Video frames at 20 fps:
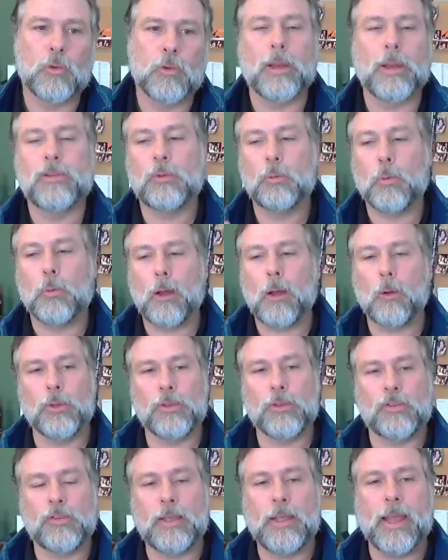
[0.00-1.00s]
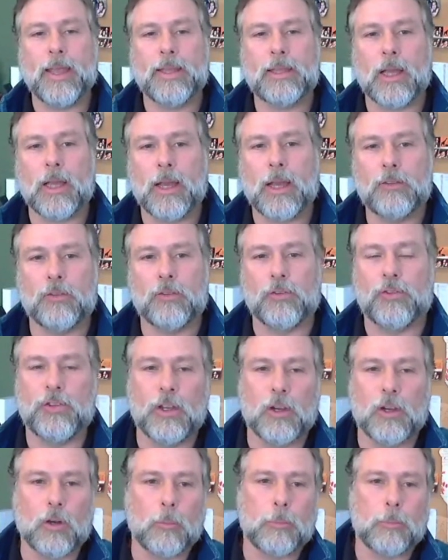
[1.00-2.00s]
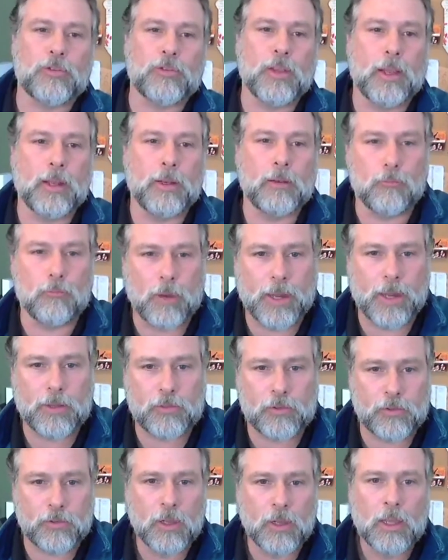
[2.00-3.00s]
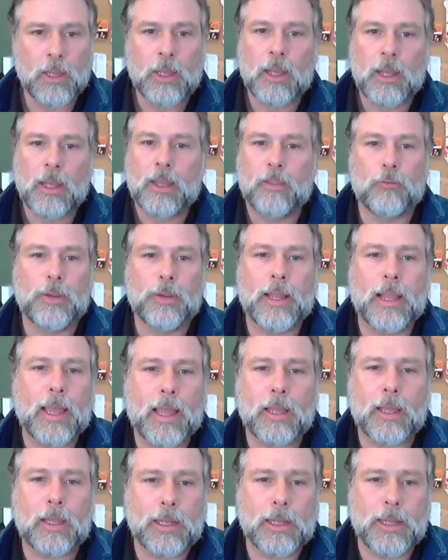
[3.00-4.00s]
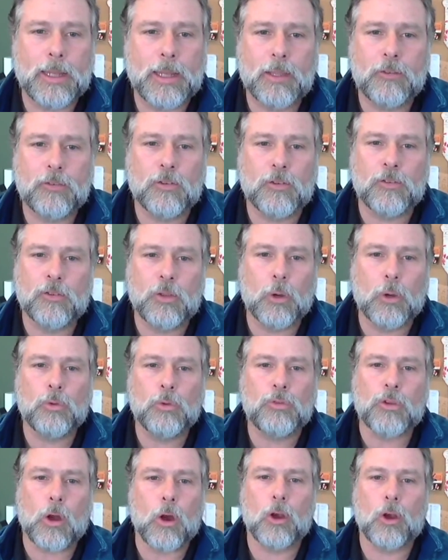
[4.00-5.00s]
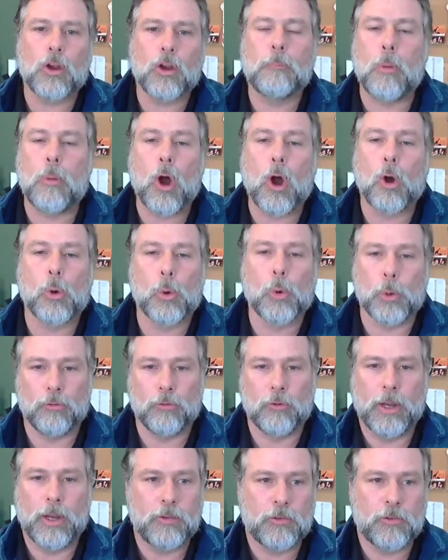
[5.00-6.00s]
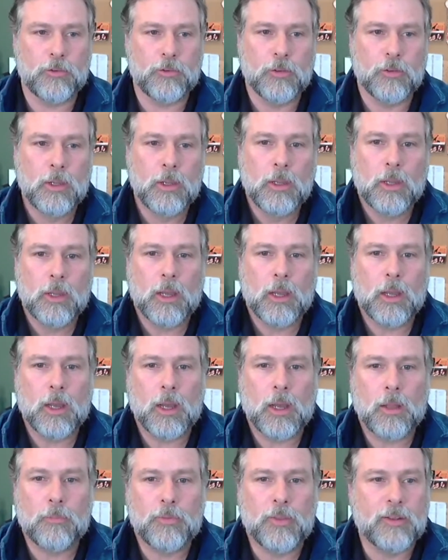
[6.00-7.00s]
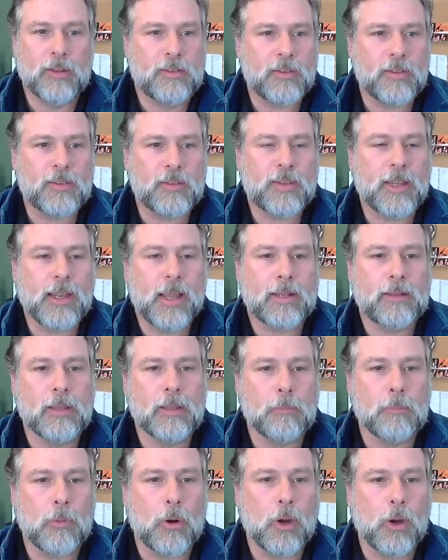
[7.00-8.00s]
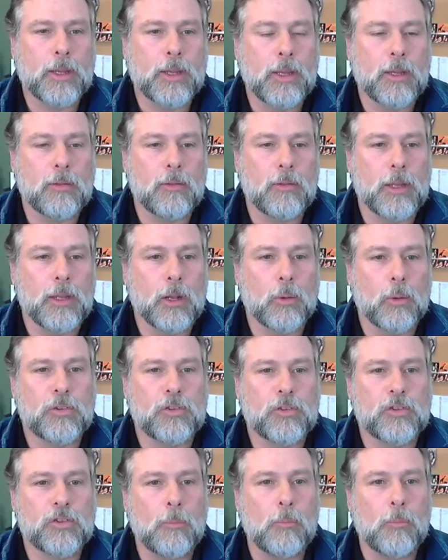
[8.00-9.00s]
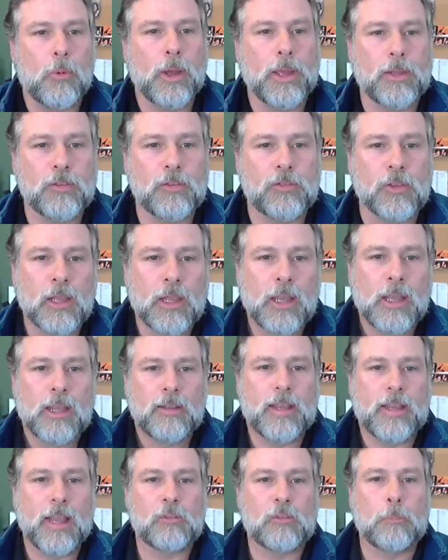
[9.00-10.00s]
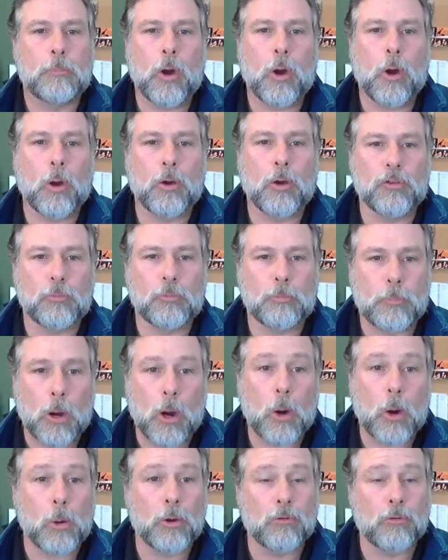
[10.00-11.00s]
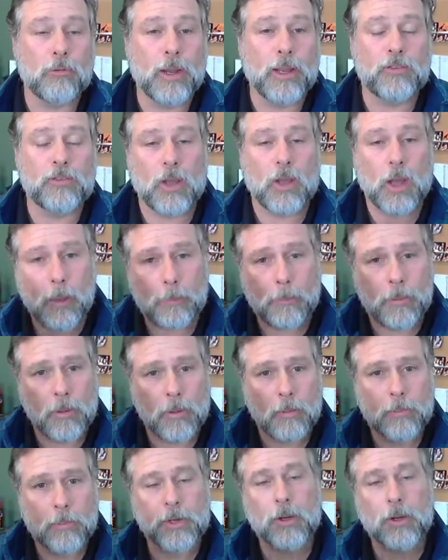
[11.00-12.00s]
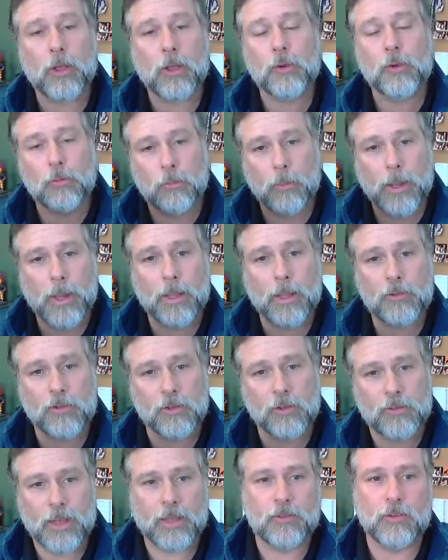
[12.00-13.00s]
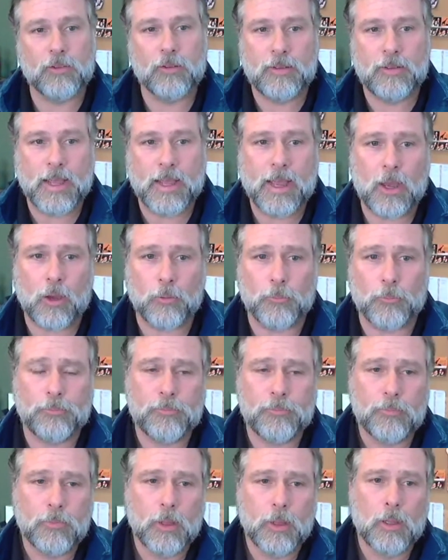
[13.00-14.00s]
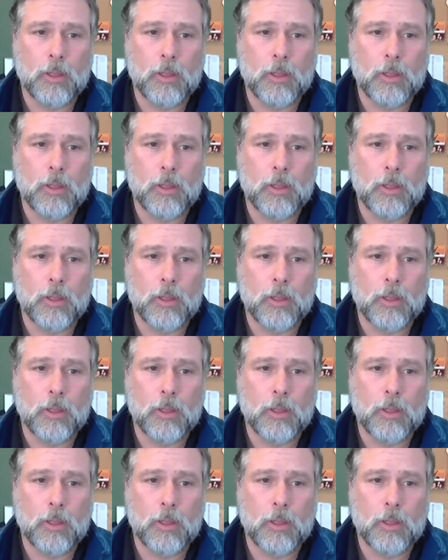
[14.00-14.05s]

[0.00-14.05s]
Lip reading: So while we see headlines of 0% rates, the reality is those aren't borrower rates. The disconnect in the market, in some ways takes borrower rates up, but in other ways it takes it down.